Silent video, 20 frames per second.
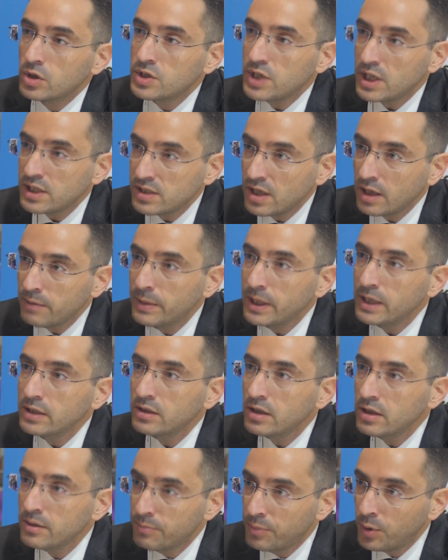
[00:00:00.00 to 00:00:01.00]

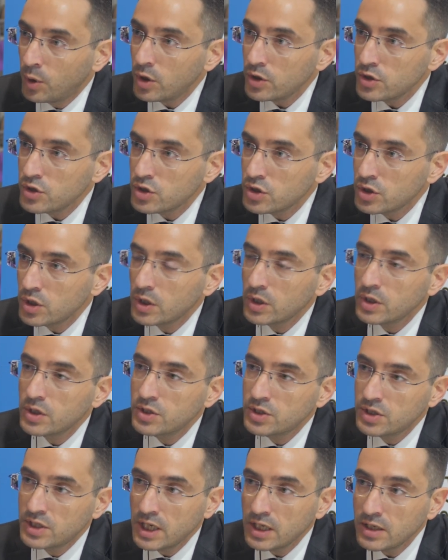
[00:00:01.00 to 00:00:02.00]
sustainability reports
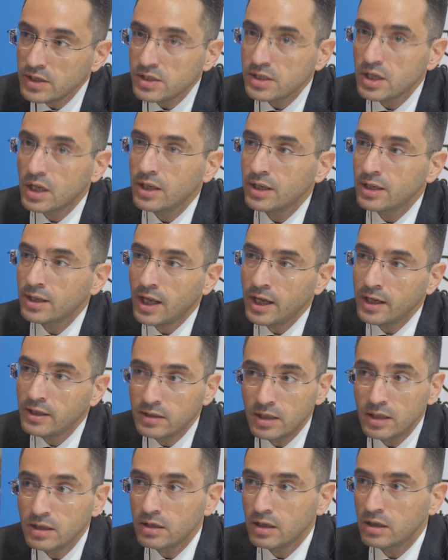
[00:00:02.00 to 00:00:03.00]
since
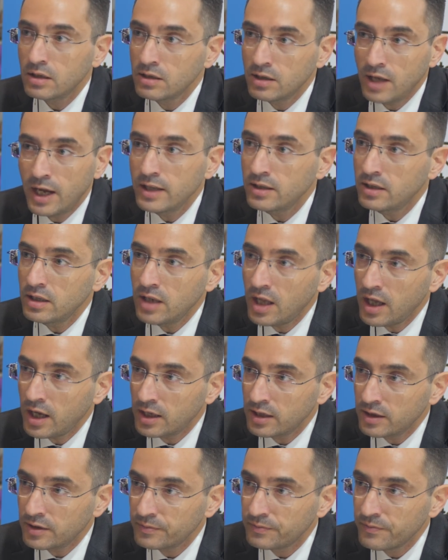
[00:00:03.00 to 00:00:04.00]

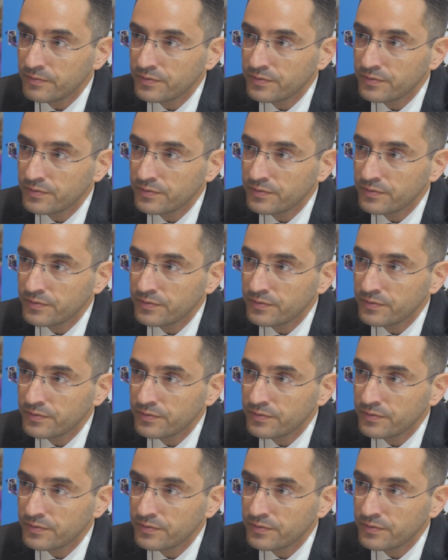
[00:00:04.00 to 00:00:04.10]
1999.